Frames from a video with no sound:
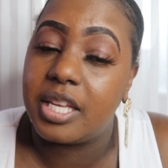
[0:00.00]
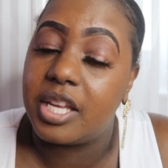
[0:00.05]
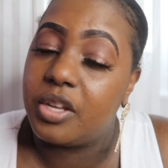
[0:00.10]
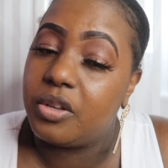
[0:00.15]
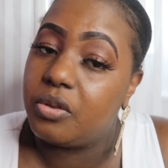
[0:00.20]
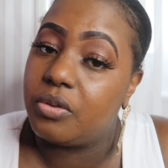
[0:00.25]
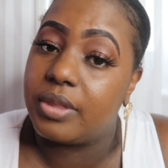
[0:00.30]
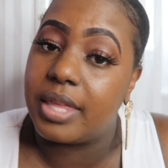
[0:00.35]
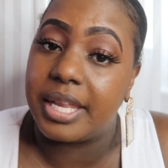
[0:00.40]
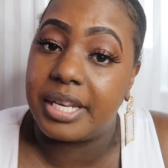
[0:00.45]
in
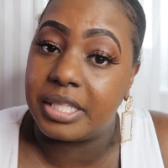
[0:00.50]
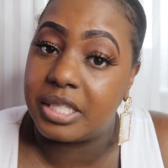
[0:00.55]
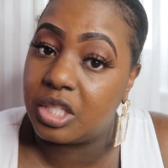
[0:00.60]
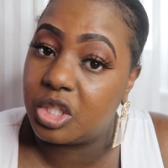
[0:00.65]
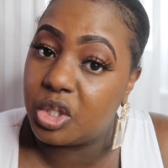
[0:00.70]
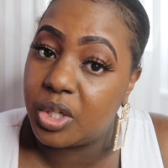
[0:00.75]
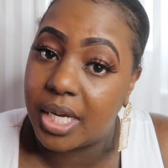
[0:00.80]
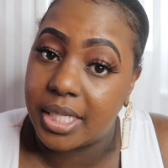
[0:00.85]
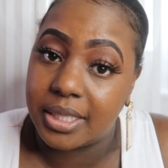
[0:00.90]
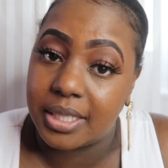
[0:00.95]
you that is
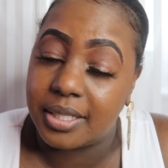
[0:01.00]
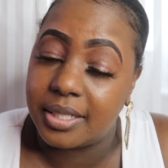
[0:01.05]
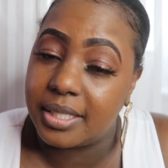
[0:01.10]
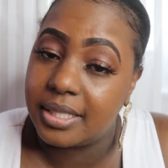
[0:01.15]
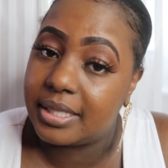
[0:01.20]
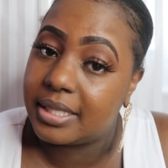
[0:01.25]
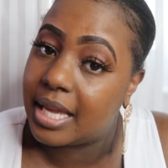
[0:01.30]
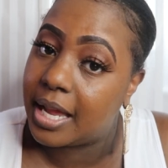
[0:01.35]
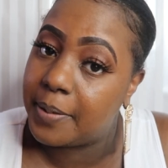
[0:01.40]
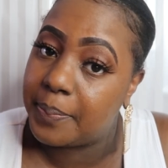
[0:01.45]
attracting
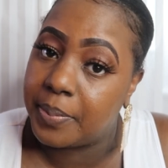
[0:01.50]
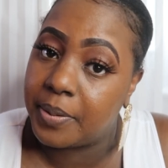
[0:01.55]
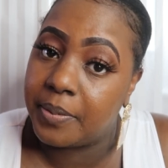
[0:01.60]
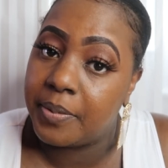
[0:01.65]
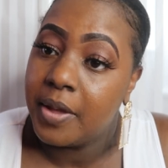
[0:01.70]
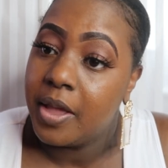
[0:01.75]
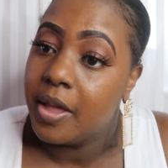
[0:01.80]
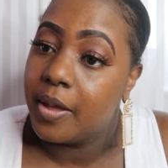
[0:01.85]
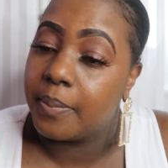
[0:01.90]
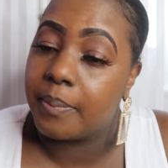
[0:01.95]
these type
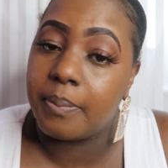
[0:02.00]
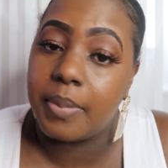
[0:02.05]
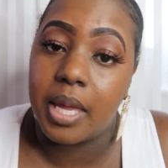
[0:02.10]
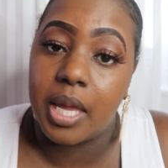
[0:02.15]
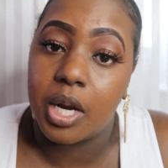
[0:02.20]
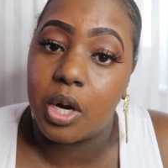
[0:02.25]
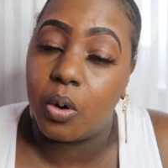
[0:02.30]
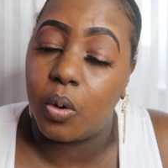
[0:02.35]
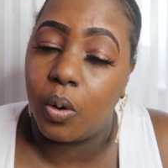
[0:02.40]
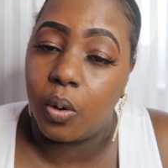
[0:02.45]
of
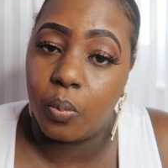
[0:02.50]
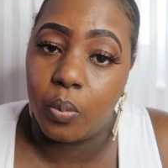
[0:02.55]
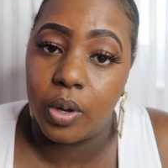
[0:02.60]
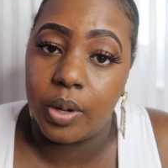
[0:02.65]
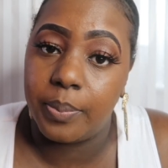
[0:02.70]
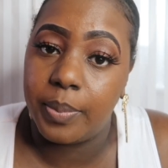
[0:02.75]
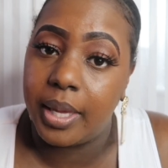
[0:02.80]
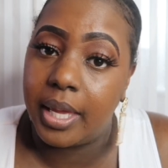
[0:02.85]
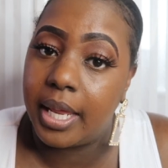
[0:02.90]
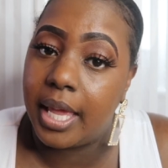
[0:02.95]
men or
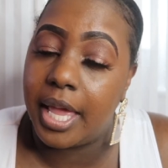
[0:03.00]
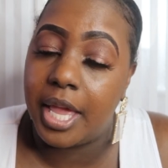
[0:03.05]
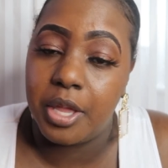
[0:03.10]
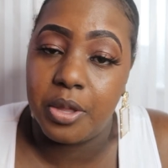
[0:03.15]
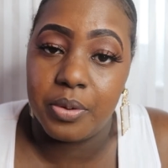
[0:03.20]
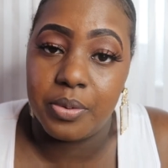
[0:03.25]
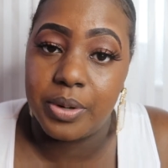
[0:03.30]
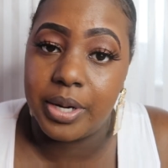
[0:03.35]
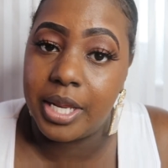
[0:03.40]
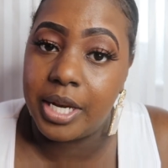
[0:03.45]
women,
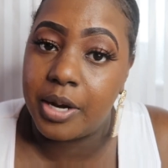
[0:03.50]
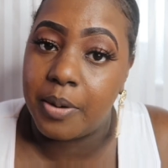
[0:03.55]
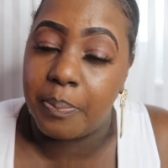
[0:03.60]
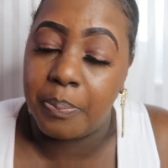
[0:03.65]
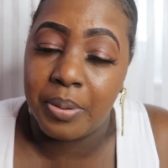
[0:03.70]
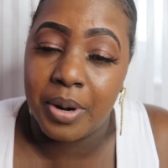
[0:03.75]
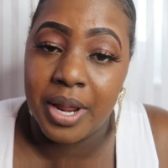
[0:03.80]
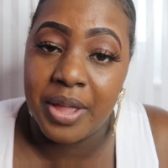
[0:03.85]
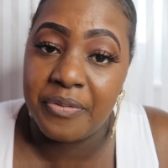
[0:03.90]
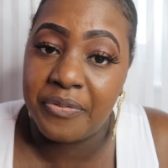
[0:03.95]
and you need to
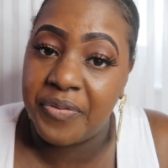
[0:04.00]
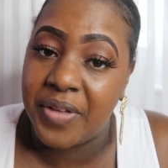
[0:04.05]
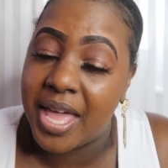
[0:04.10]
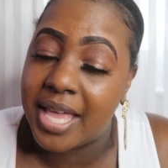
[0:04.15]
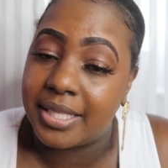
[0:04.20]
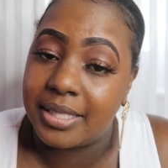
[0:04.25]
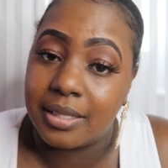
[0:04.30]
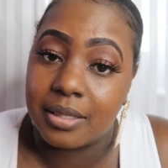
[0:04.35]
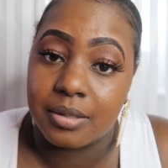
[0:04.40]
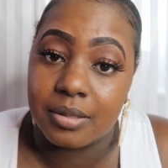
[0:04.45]
pray
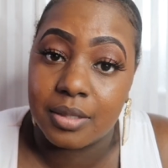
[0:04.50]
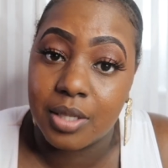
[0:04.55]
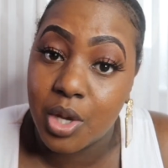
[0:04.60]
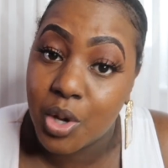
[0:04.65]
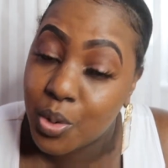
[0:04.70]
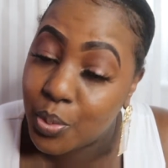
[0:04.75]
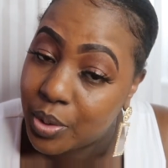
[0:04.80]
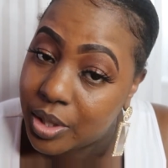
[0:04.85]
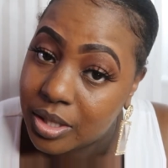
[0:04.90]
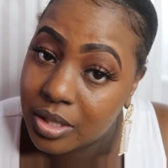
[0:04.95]
fast and
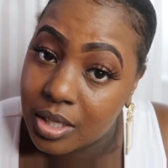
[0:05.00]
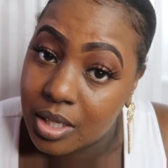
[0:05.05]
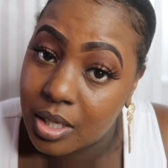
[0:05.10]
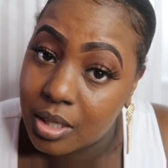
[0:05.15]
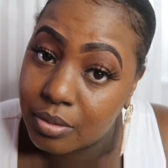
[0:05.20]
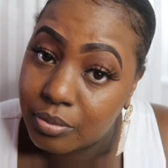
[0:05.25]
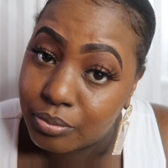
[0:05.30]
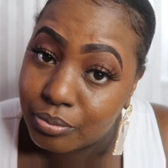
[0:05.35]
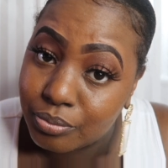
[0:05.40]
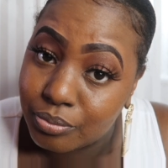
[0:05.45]
deal with
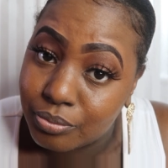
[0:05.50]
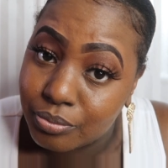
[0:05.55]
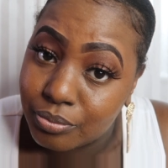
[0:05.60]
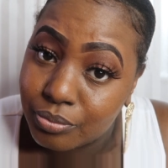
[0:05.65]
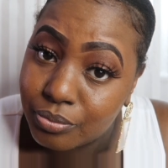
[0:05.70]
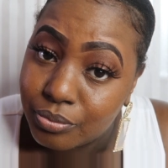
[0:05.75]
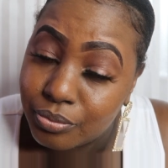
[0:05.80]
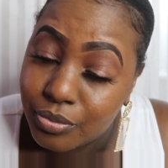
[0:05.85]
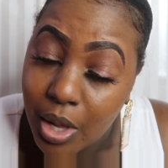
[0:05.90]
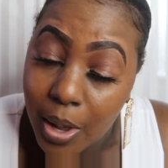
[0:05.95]
it.
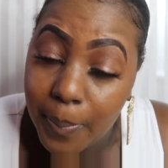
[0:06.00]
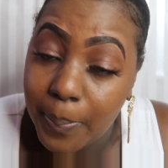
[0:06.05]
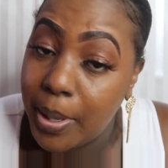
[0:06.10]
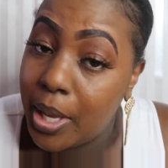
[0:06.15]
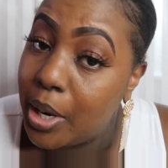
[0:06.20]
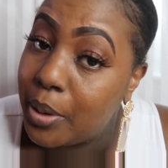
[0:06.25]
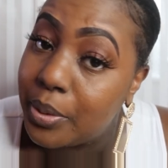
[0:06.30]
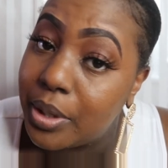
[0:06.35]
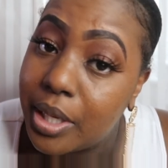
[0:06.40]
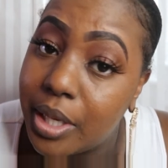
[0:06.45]

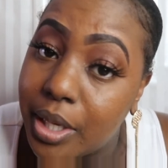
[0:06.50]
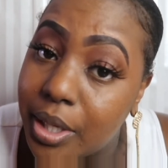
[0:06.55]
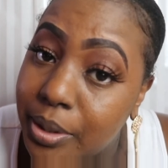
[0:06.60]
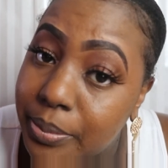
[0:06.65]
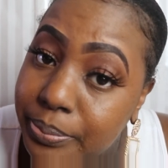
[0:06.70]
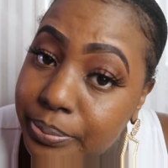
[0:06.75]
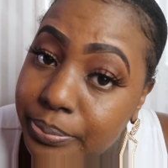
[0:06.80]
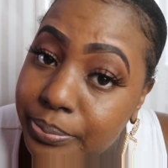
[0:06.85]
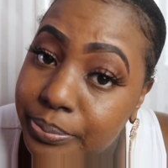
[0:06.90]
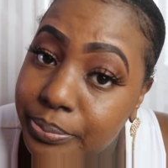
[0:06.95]
Period.